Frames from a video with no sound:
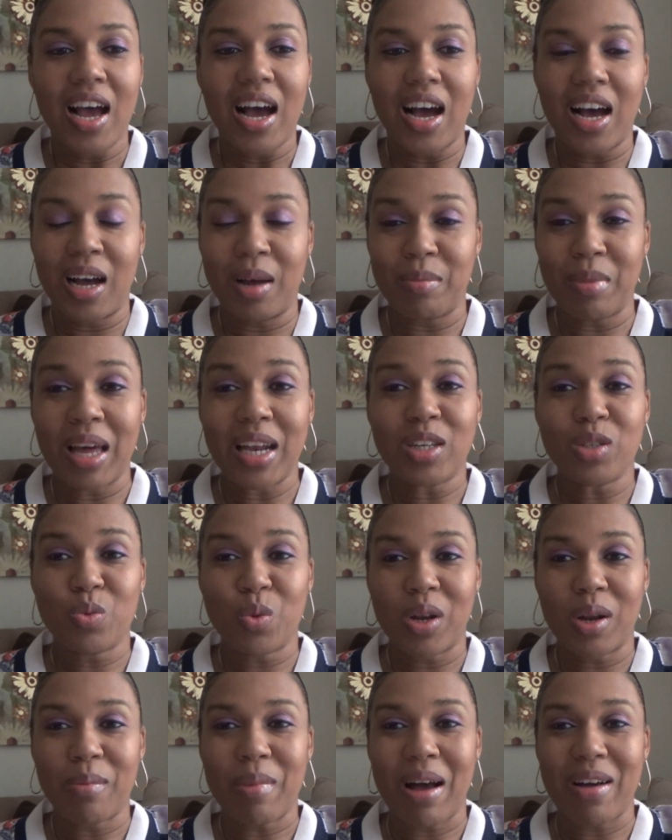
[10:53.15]
Um, that is
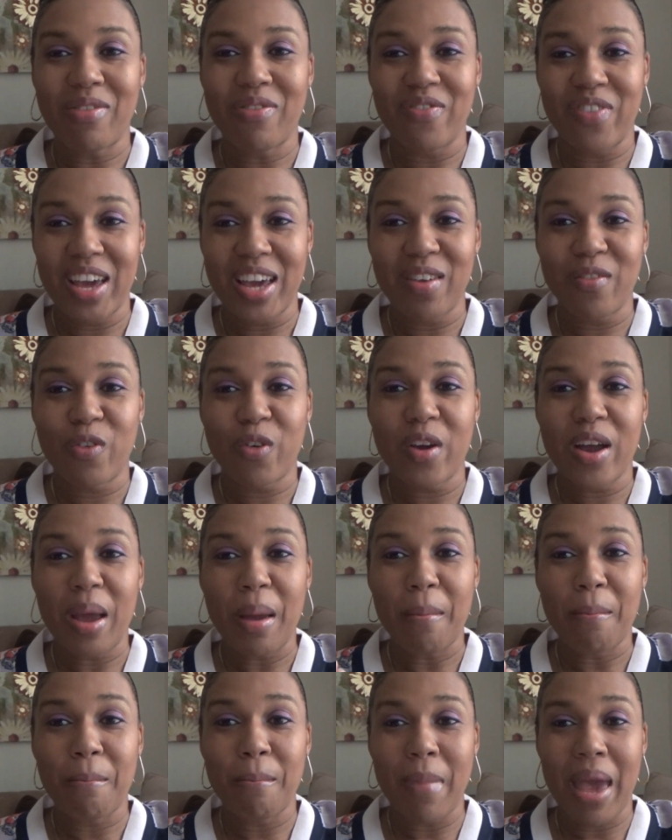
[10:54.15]
one of my
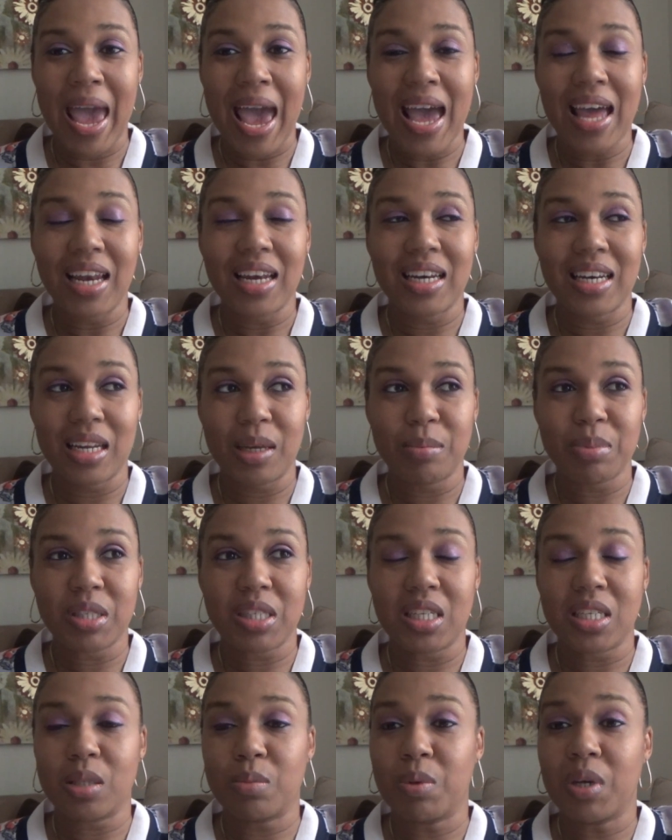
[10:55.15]
favorite matte
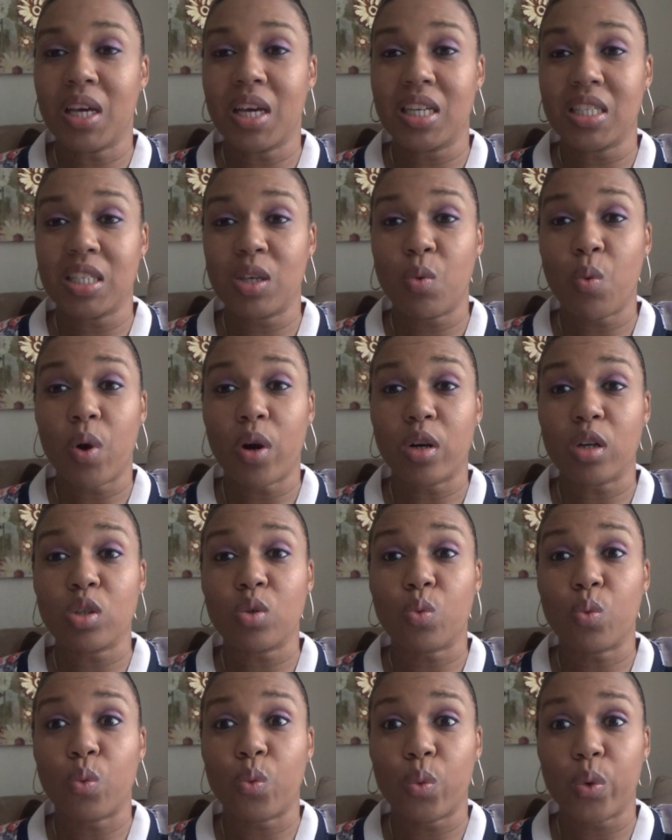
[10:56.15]
lipsticks because it works
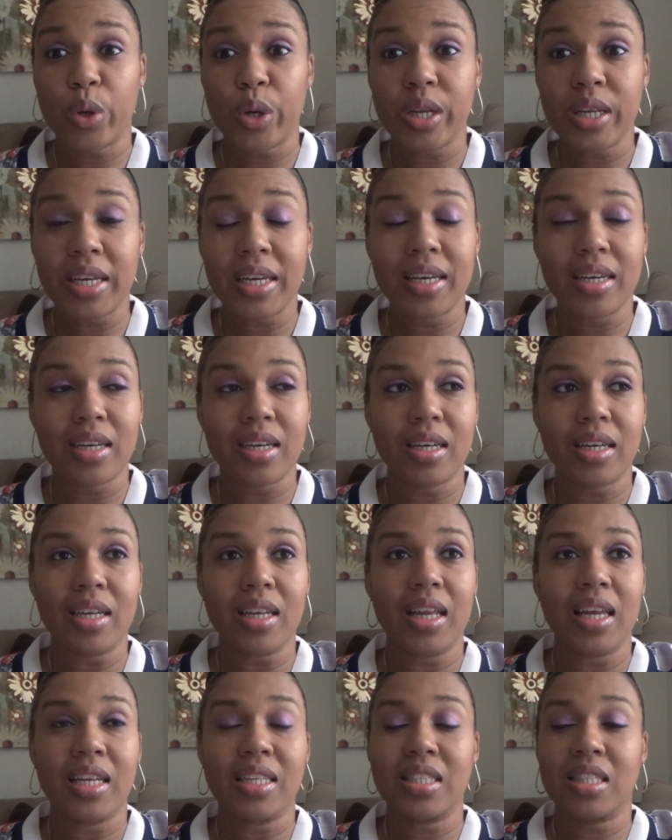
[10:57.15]
really
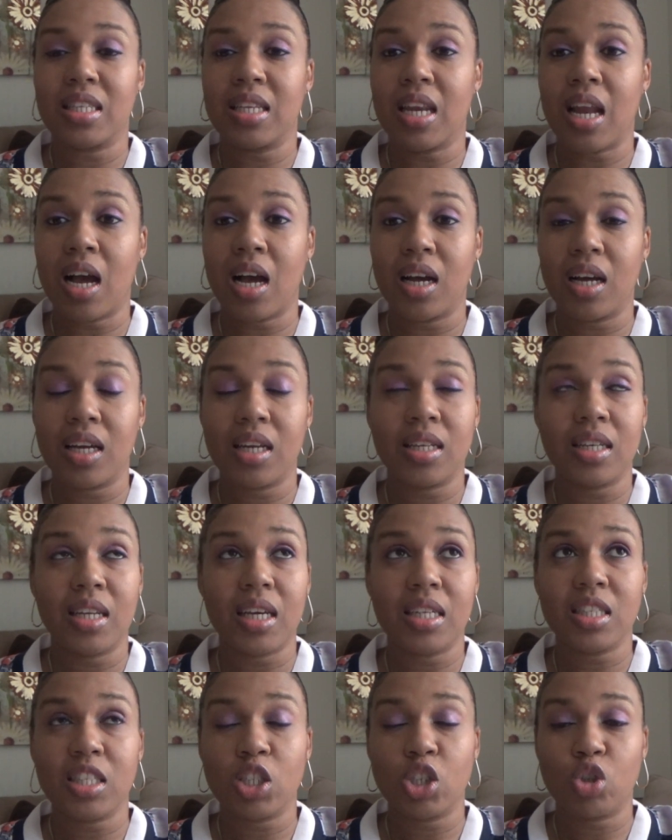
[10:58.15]
good. It's not, it
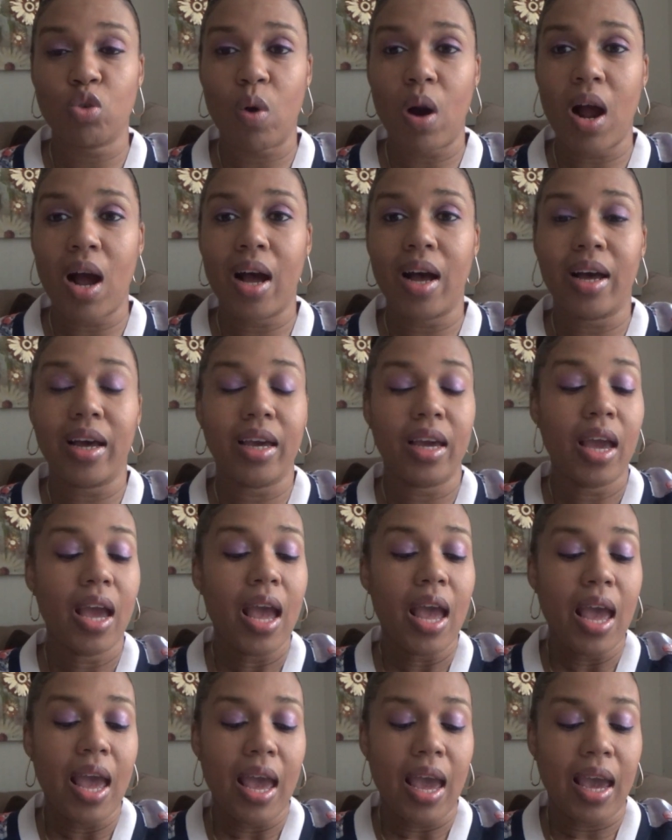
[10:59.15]
doesn't dry
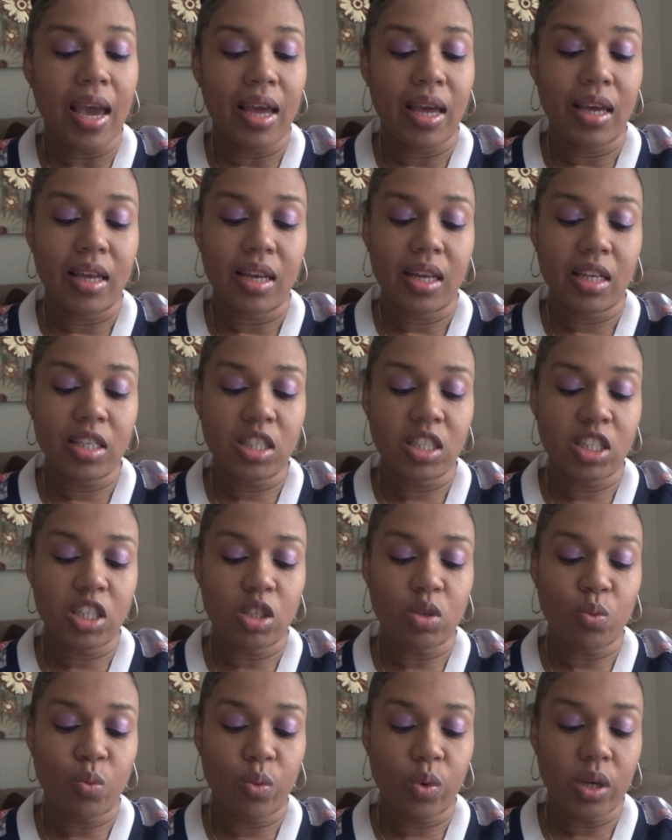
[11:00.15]
and it's
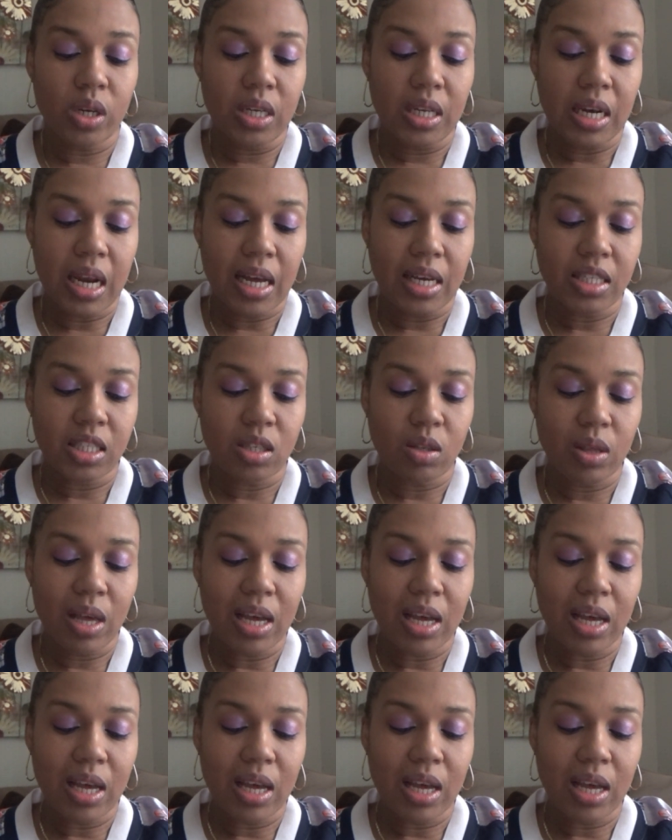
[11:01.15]
just really nice. So